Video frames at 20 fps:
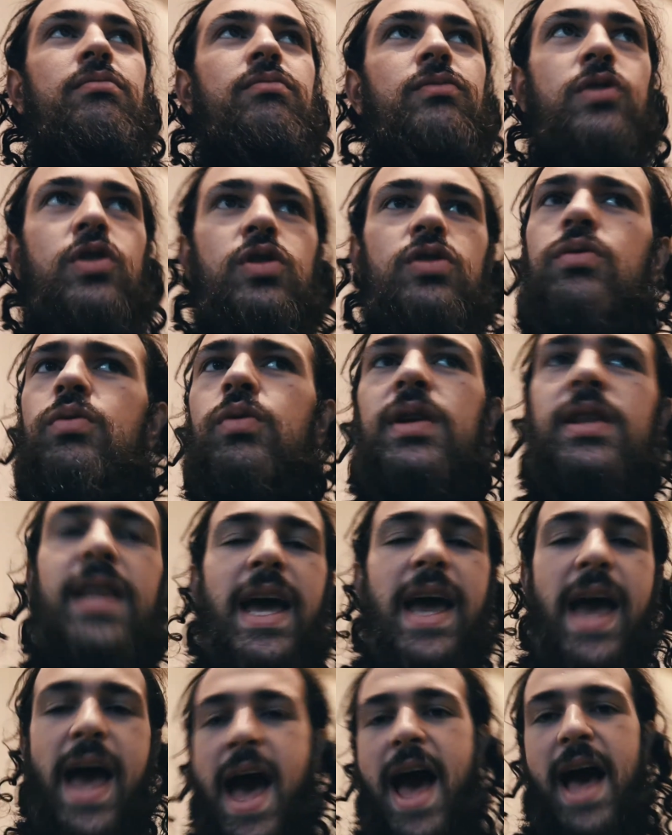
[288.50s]
do what
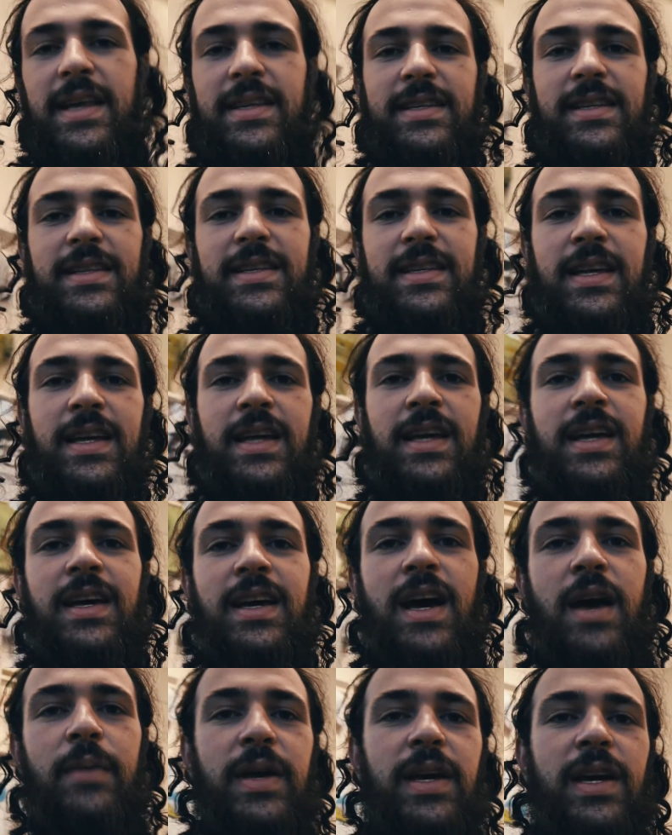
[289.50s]
they ask
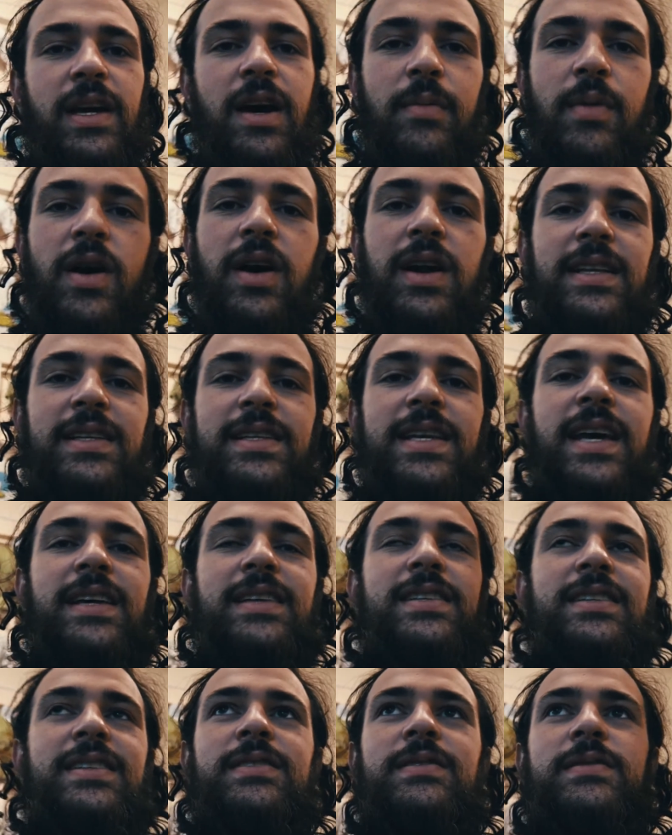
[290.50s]
I mean, come on, it
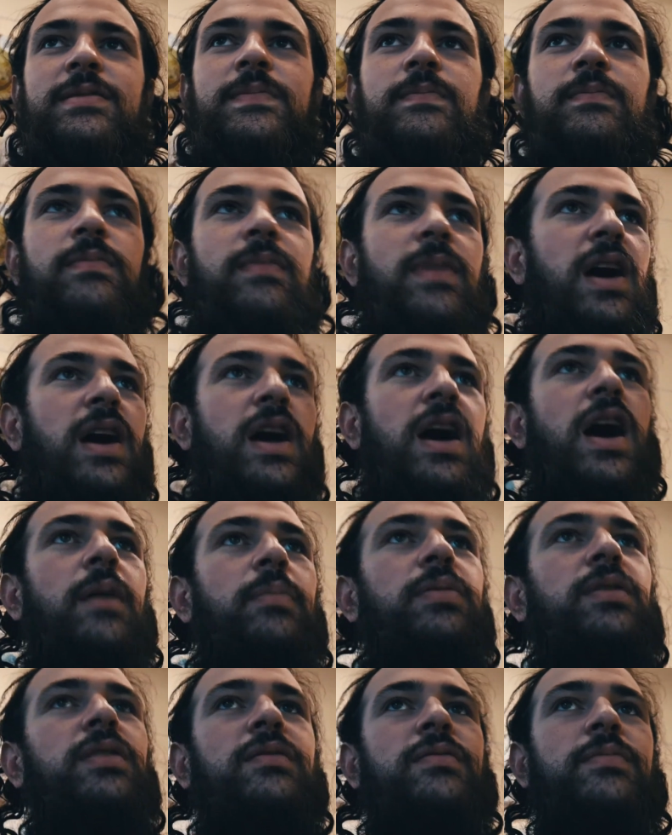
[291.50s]
takes a
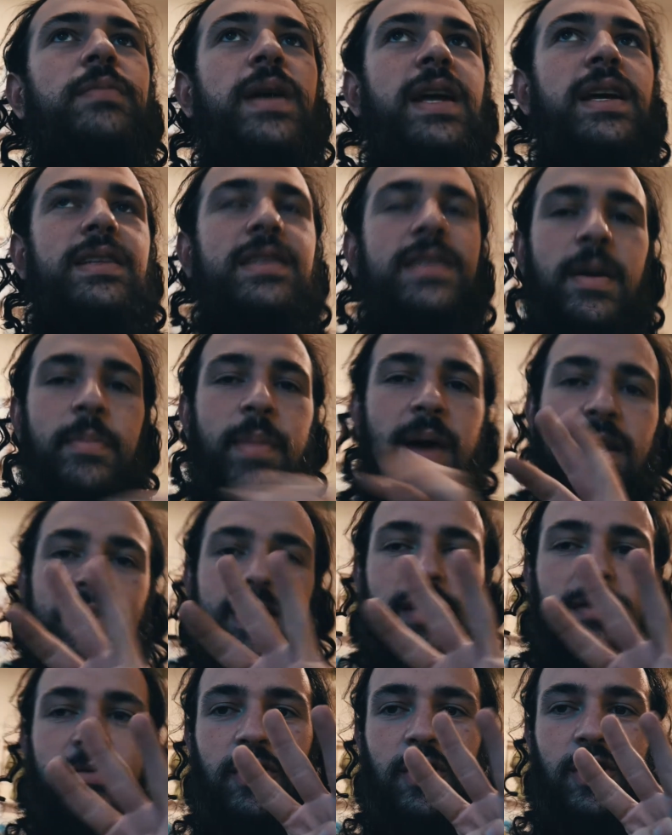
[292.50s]
couple of minutes. I'm
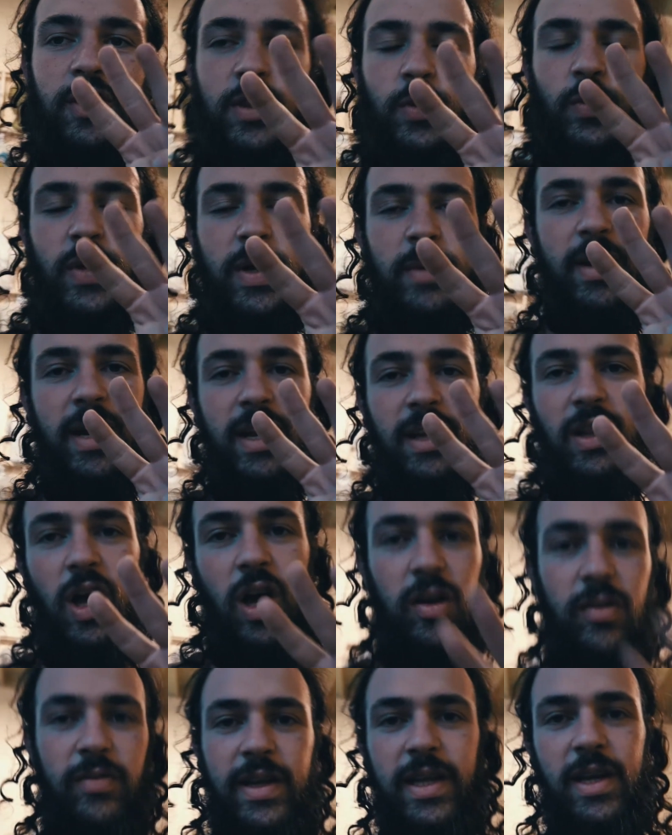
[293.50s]
asking for a three minute
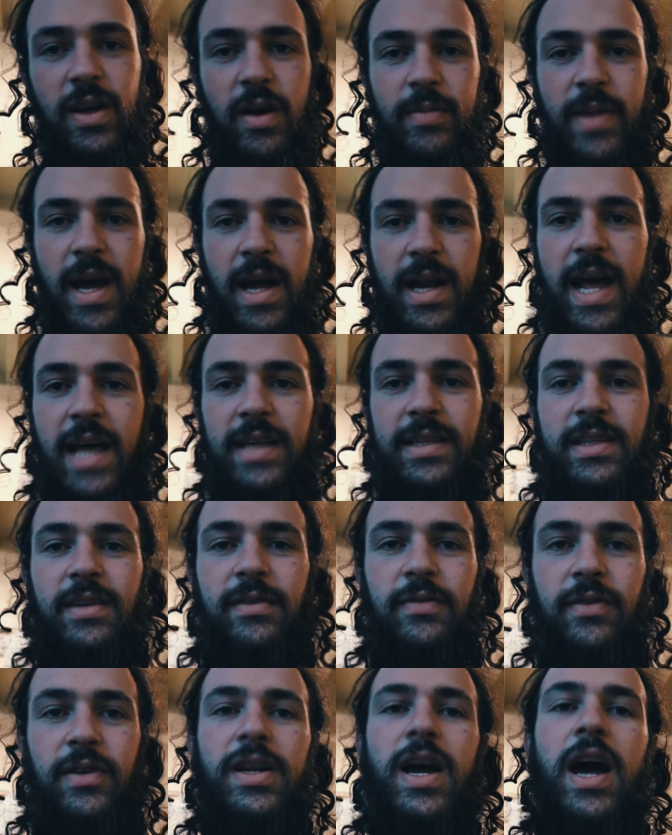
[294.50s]
long video. I'm not asking
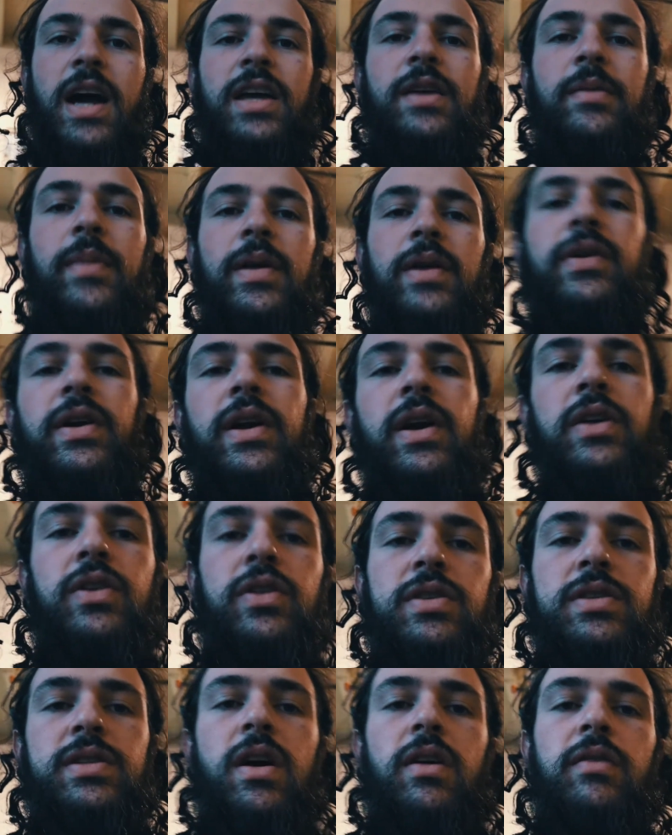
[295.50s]
for a documentary on
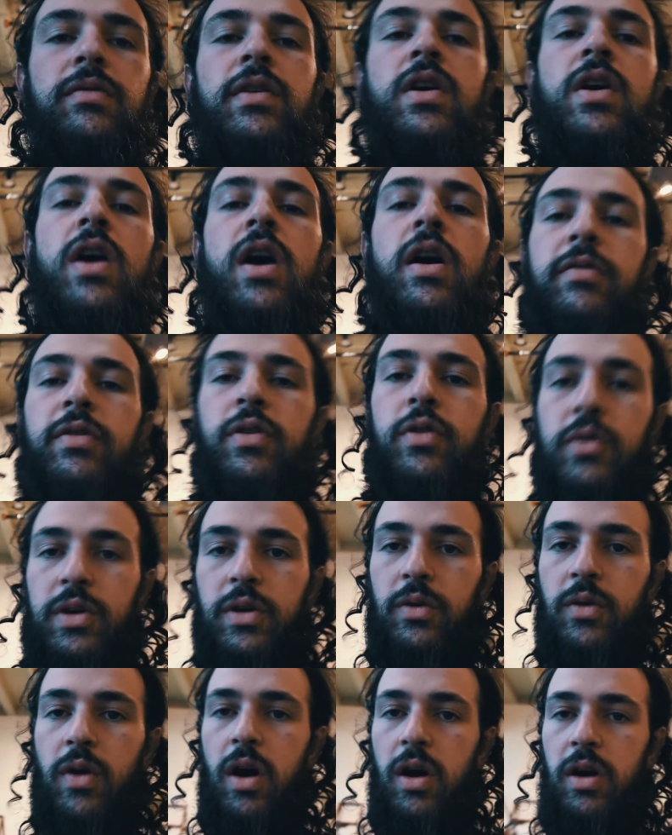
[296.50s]
yourself of who
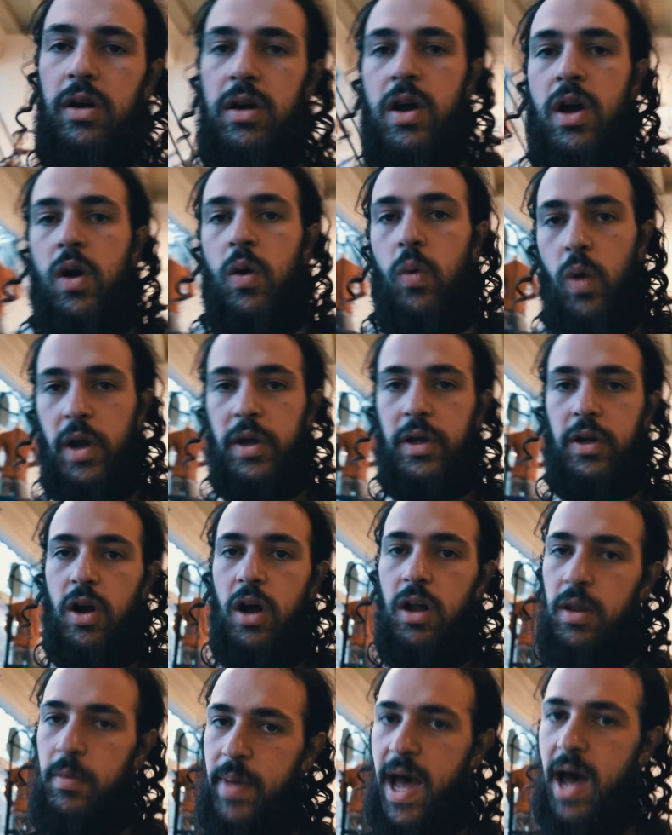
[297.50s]
you are, what you're
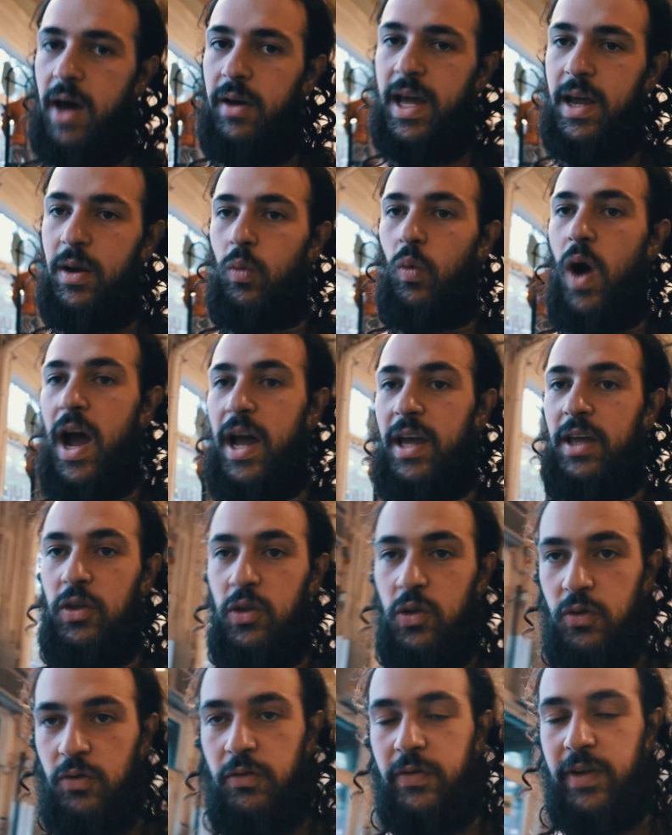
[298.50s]
all about, and why
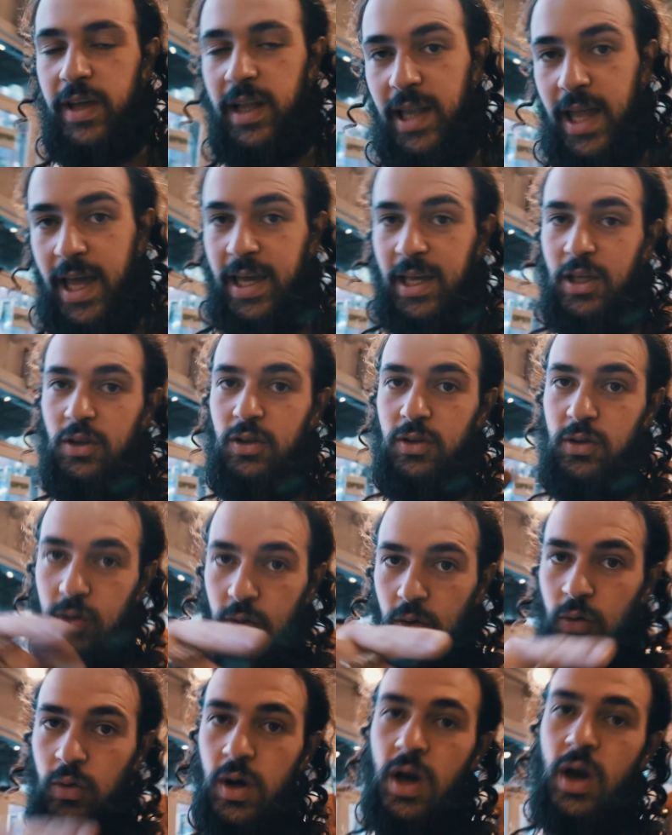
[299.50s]
you feel like
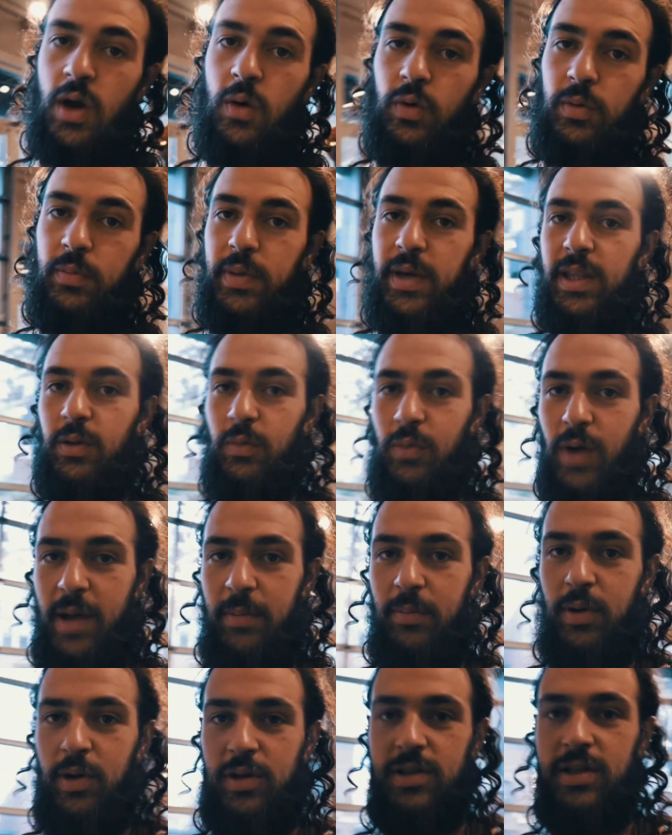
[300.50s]
you would be the
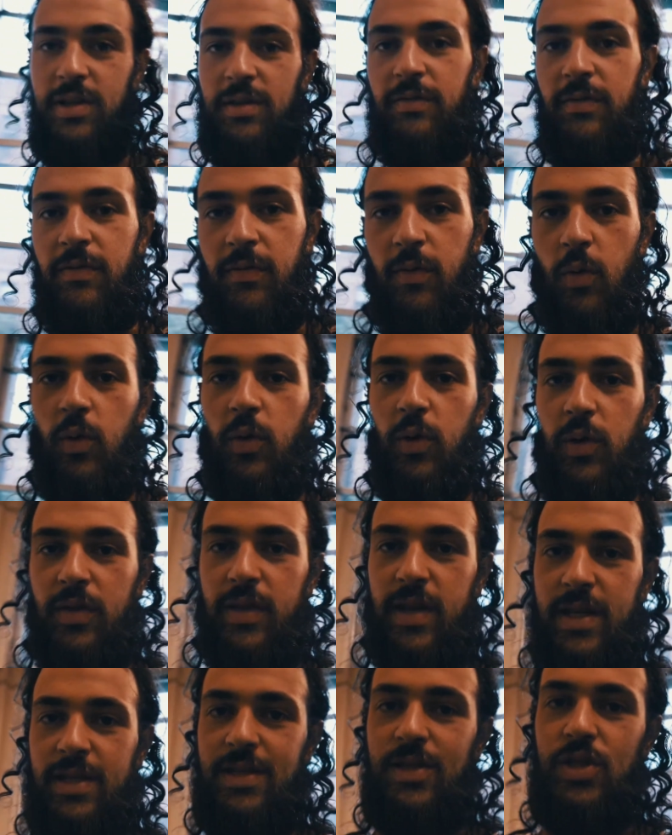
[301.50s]
right person for
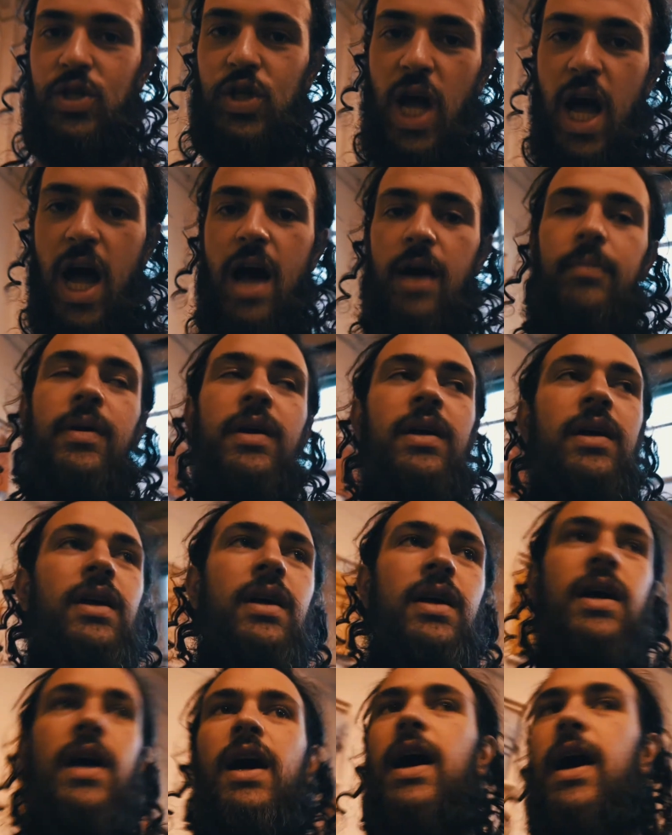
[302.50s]
this job.
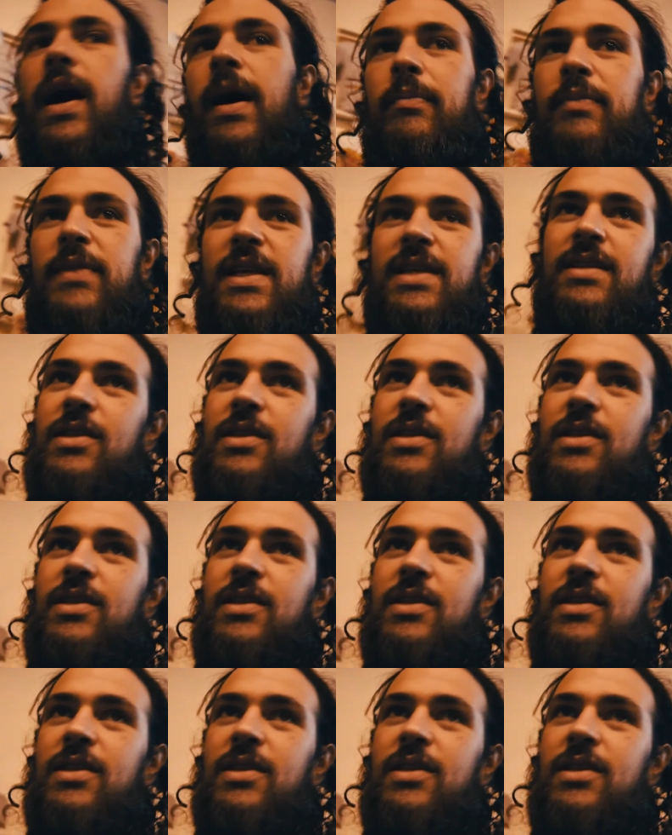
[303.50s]
Um, this